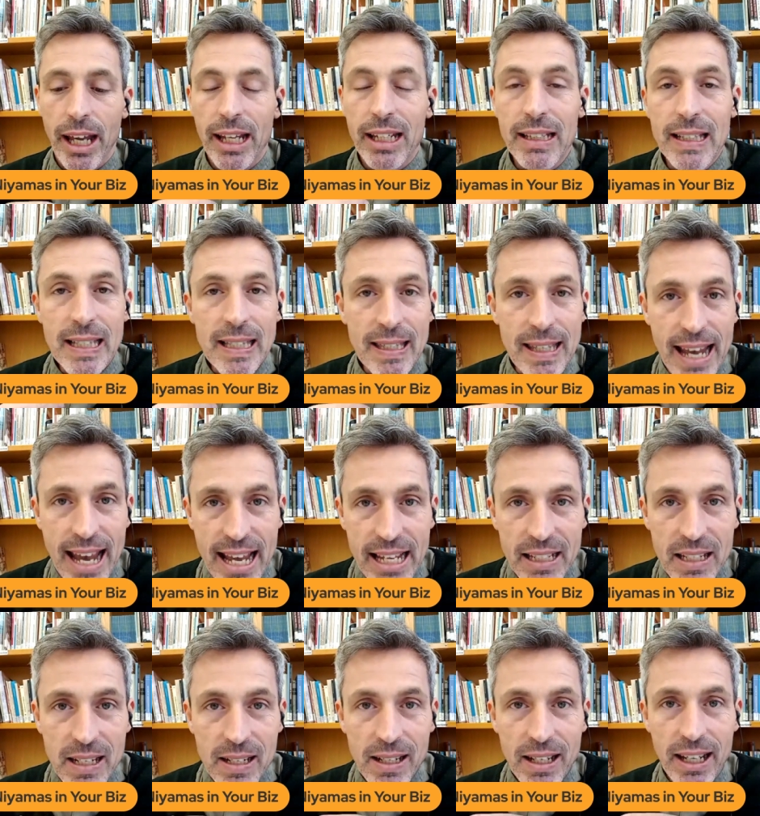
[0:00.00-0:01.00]

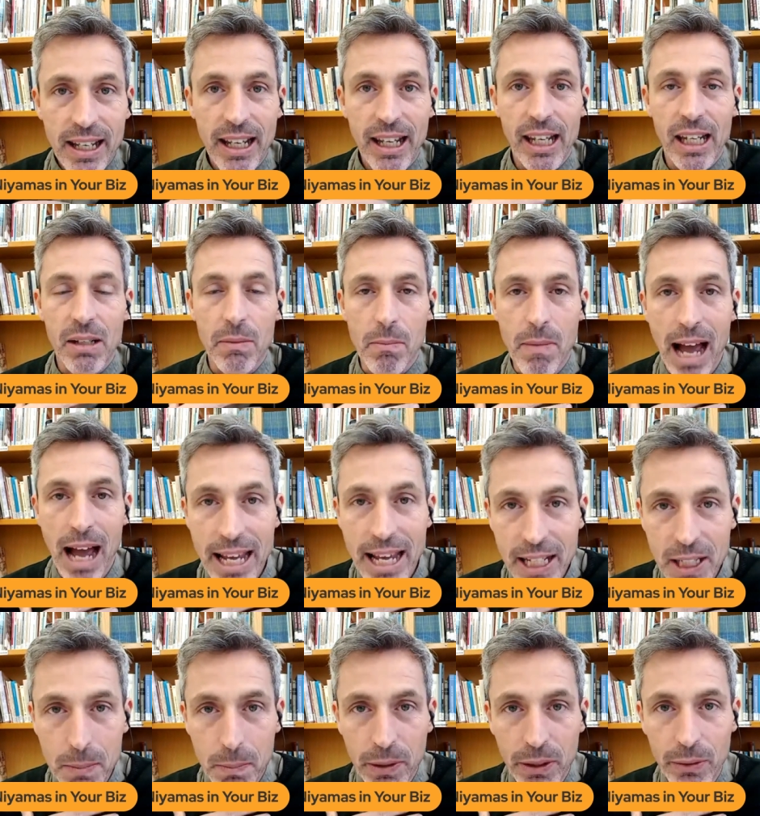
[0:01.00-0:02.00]
Instead, in my
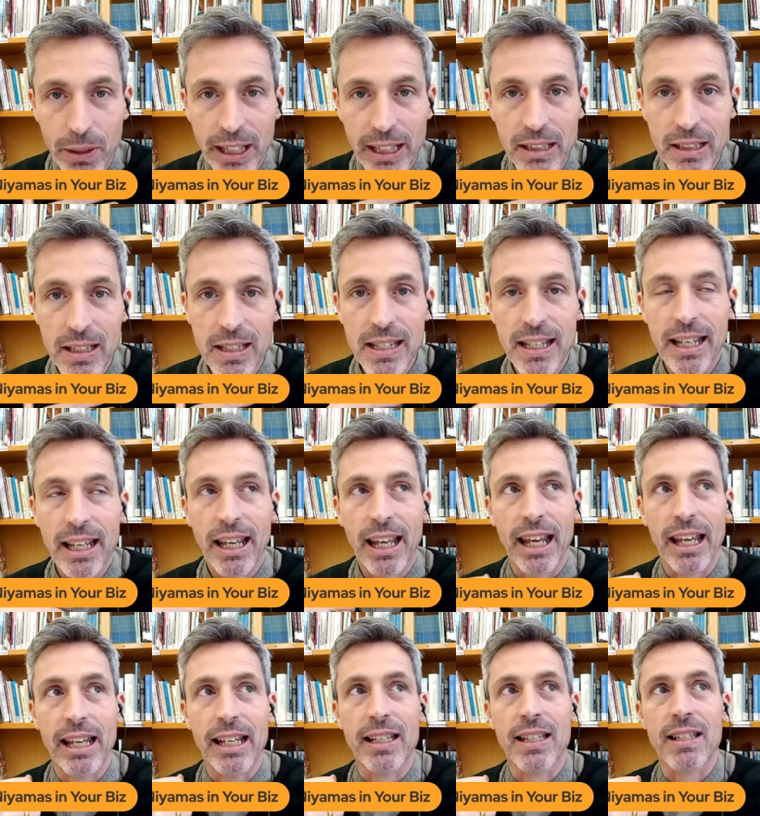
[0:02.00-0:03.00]
experience,
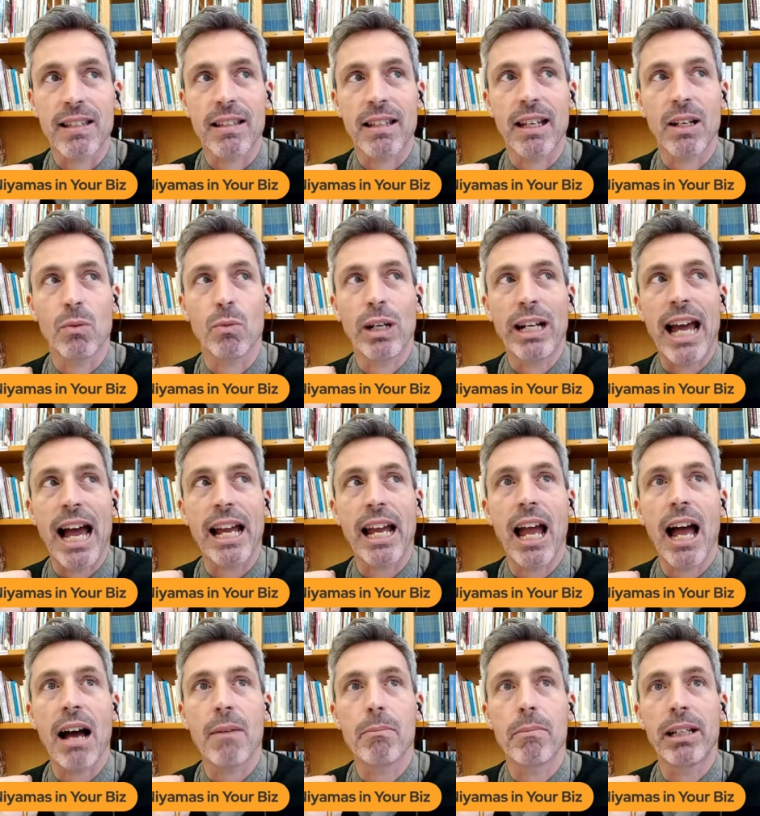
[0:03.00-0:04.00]
it's when I
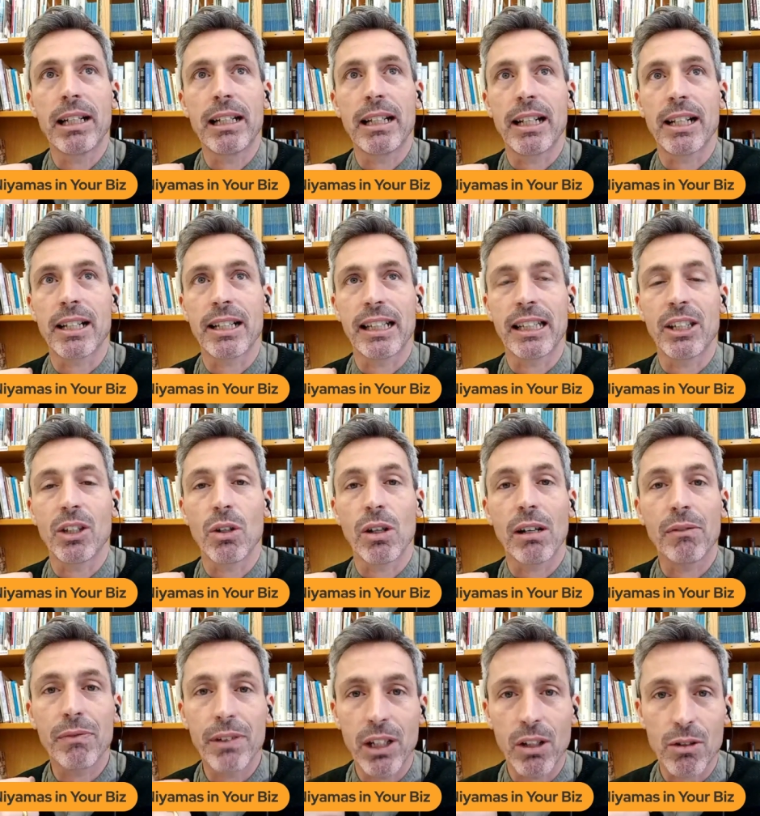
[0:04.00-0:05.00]
have been learning
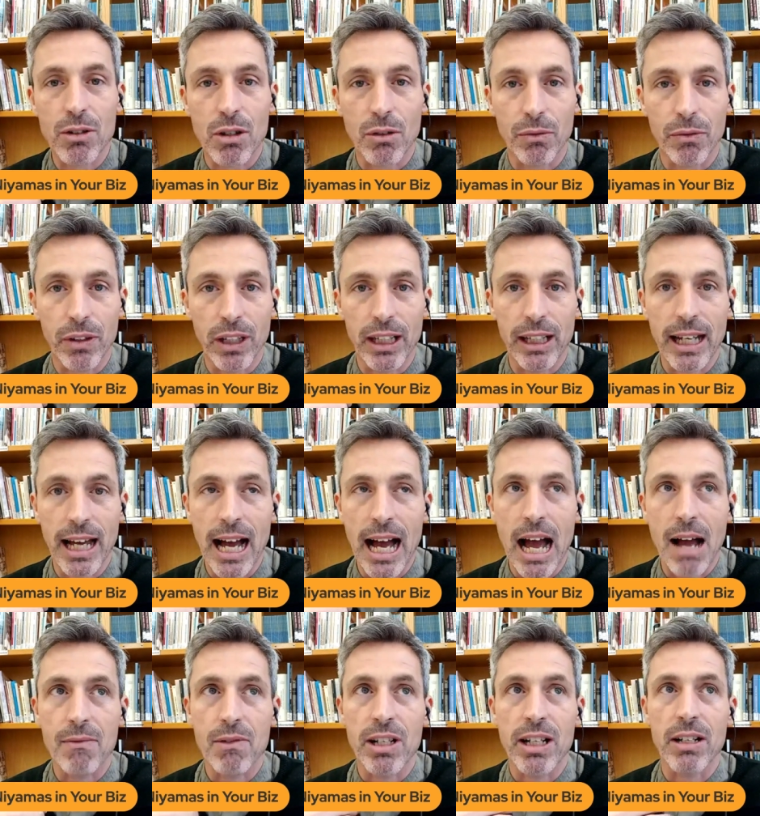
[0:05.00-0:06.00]
yoga philosophy,
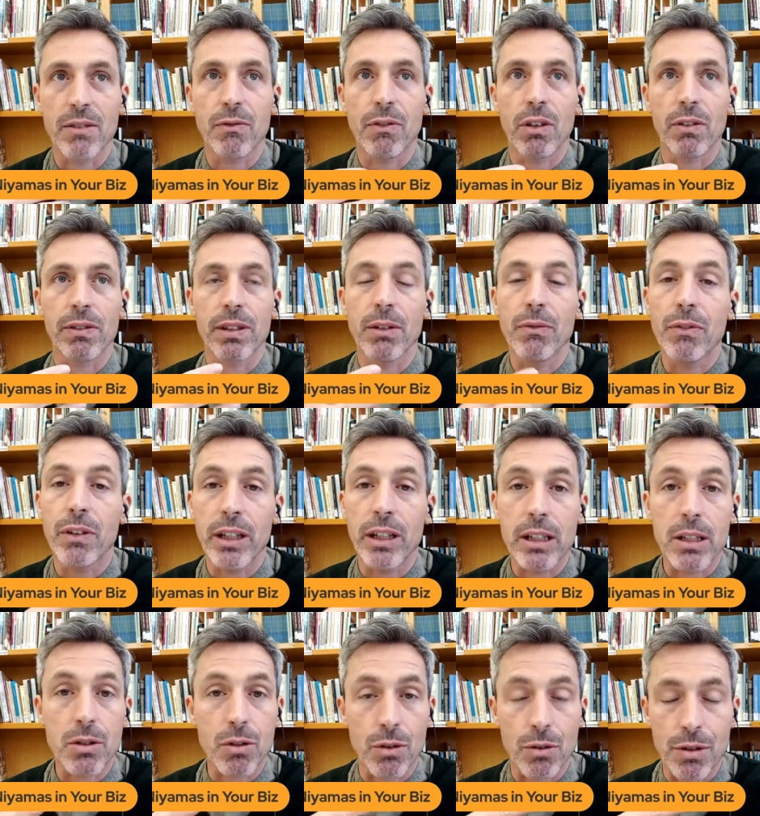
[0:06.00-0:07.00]
I've learned from
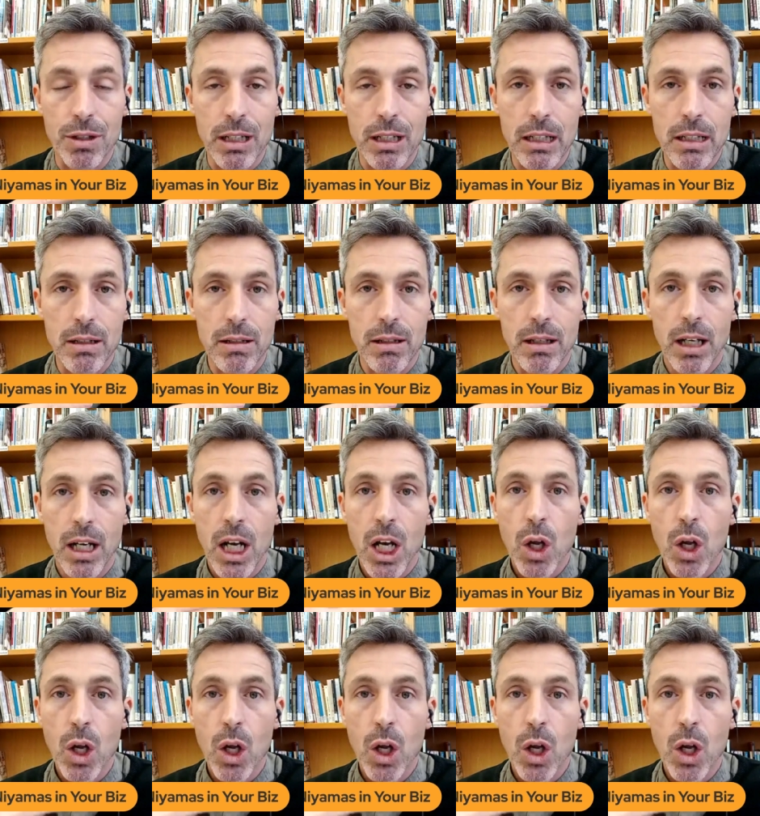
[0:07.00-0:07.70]
different sources.